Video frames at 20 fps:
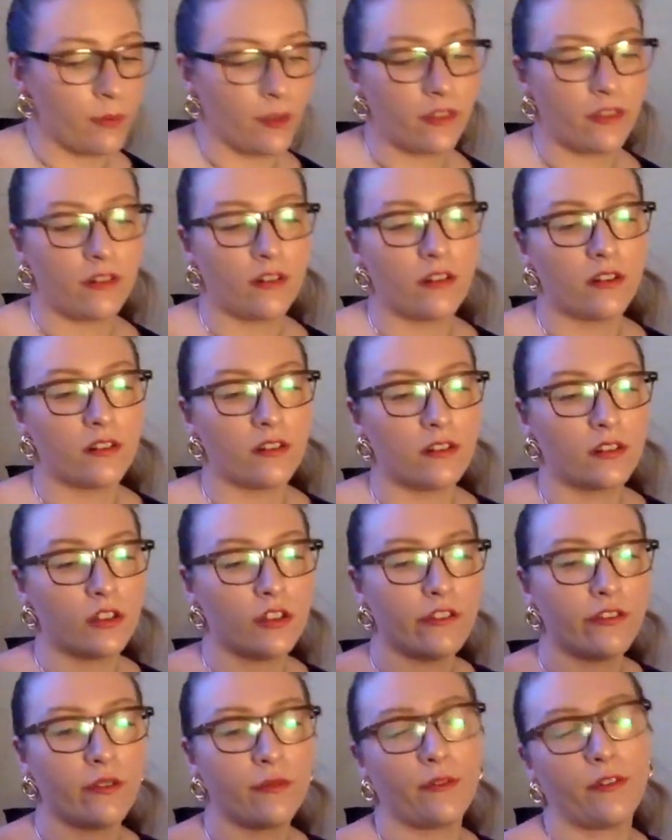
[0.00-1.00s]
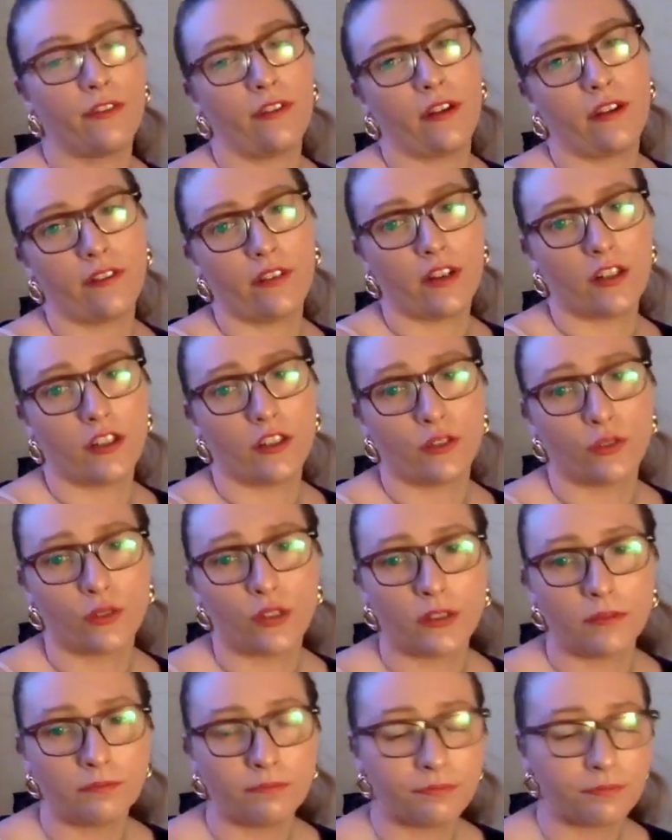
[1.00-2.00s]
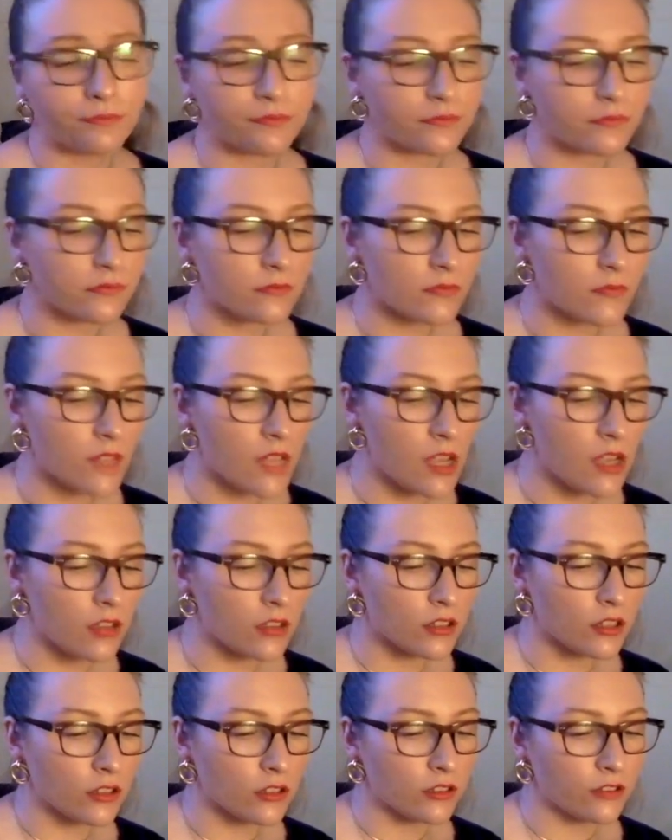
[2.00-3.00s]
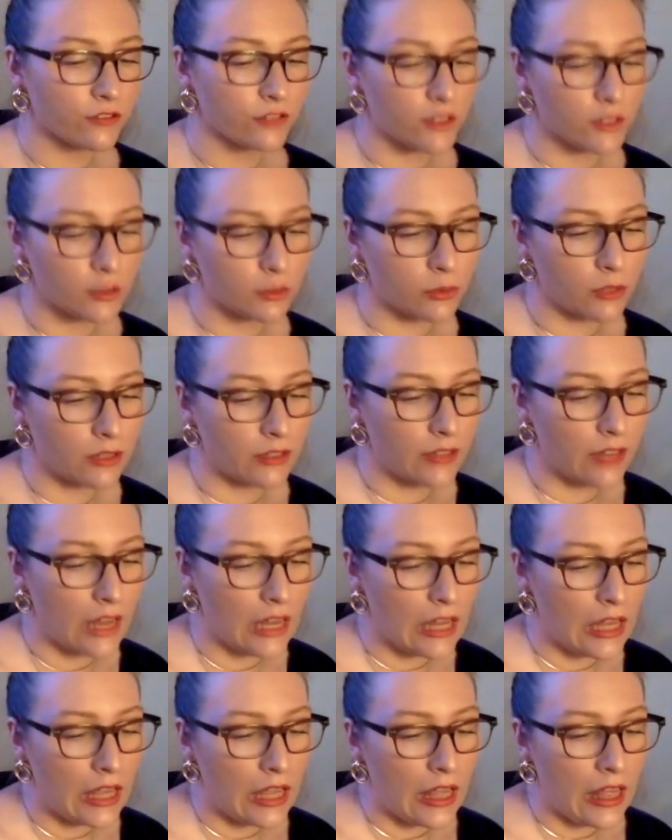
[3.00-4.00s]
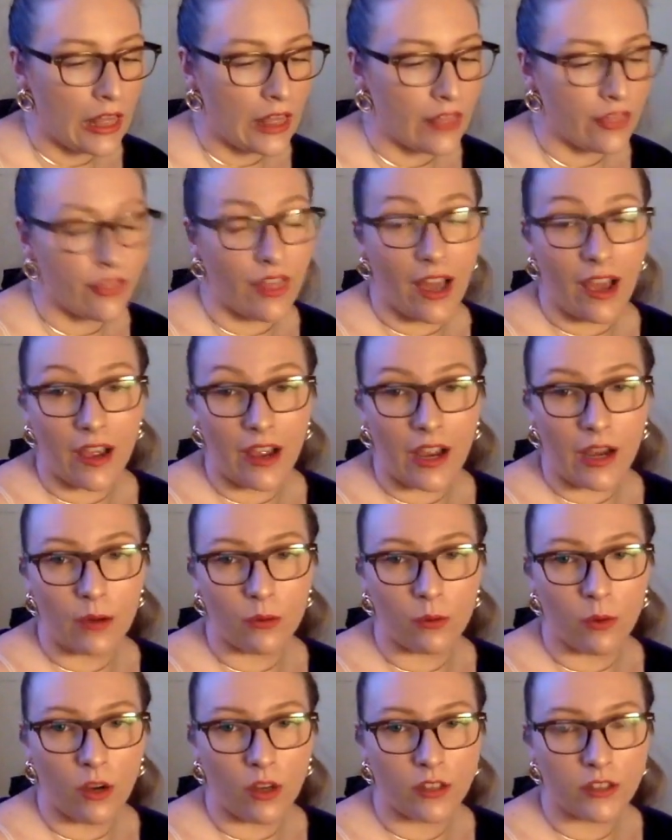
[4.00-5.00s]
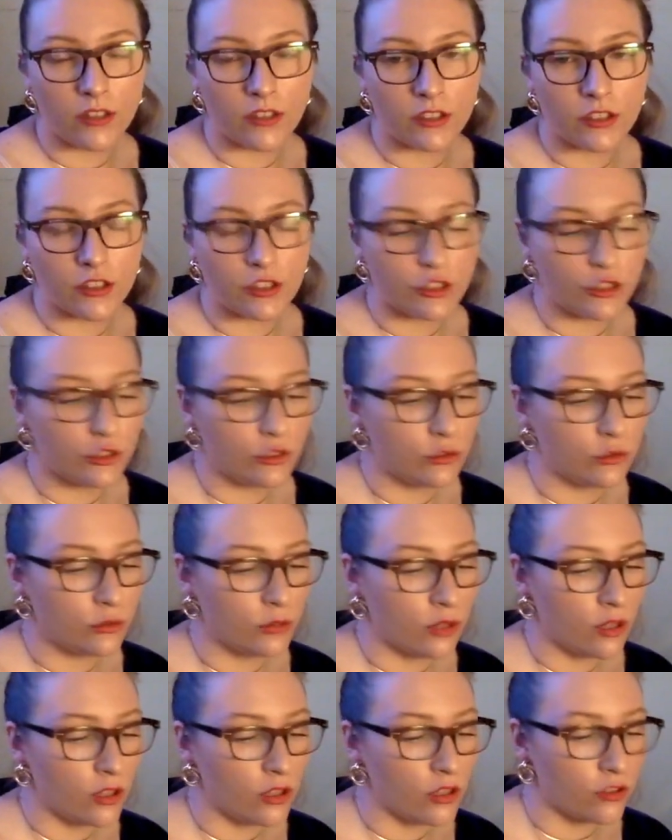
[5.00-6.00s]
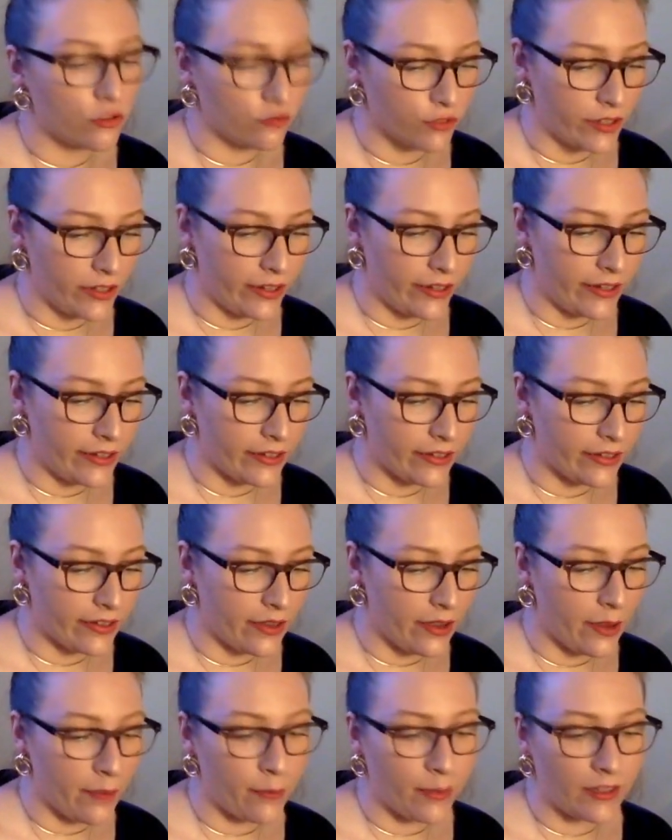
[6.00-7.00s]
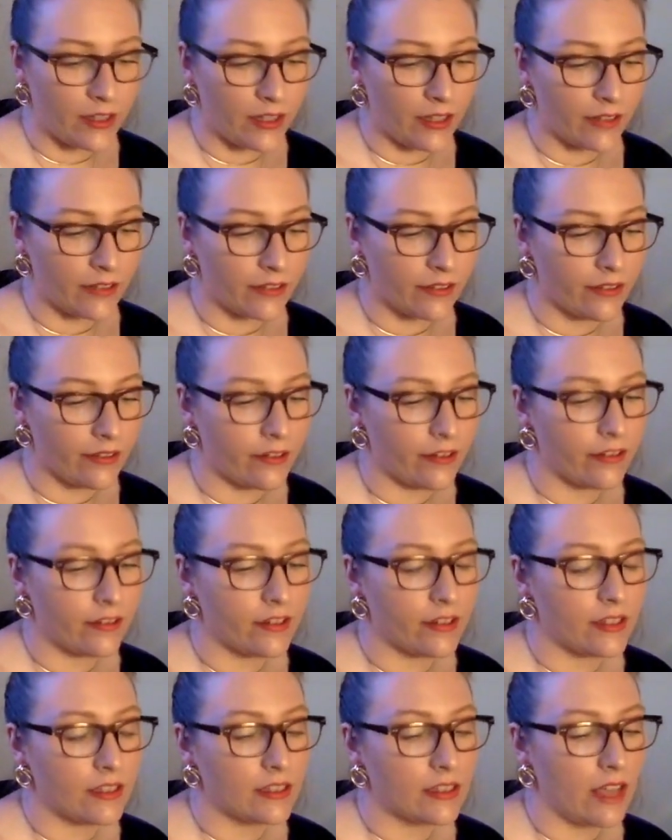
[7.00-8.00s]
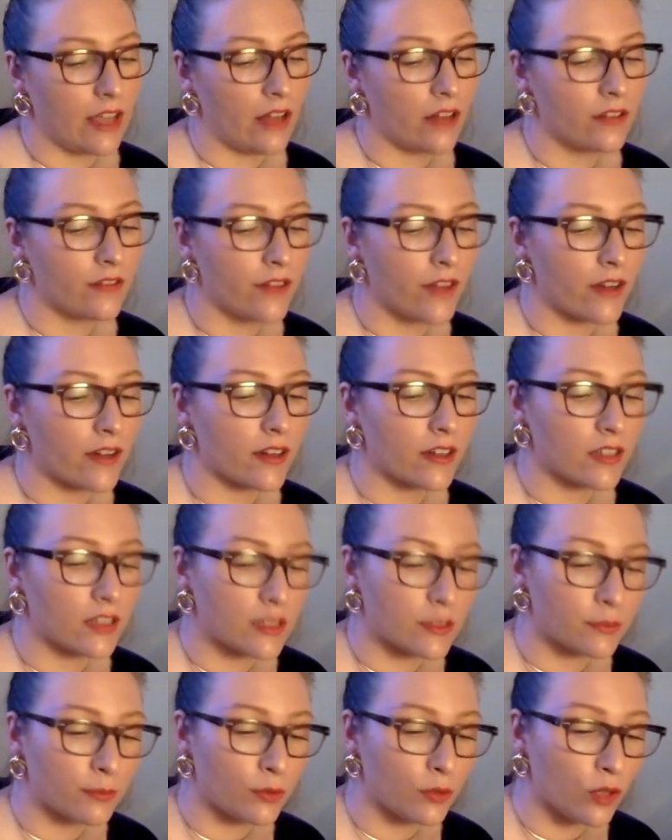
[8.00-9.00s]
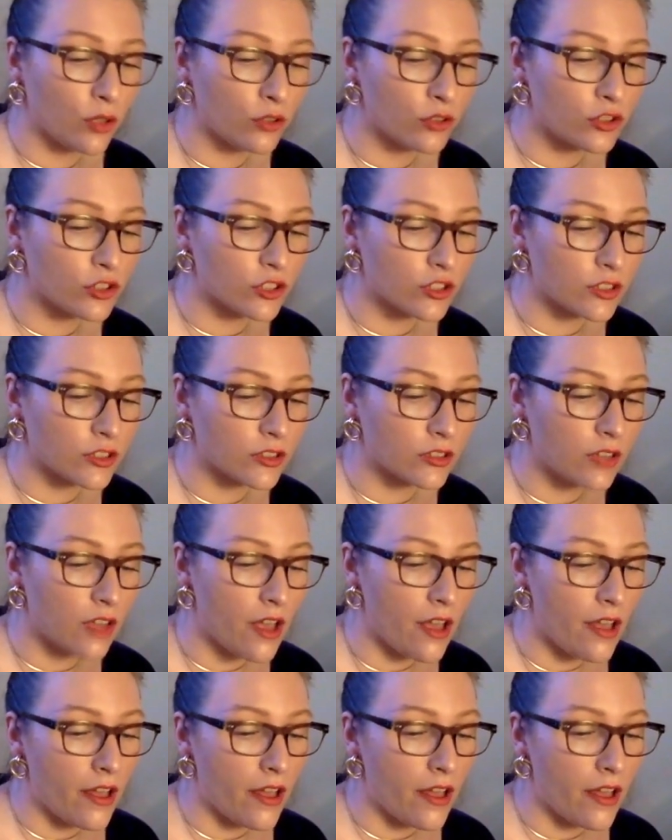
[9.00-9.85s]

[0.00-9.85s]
but they're two of them are very, very short. So the first one that I want to read by the end of the year is Halifax Explosion,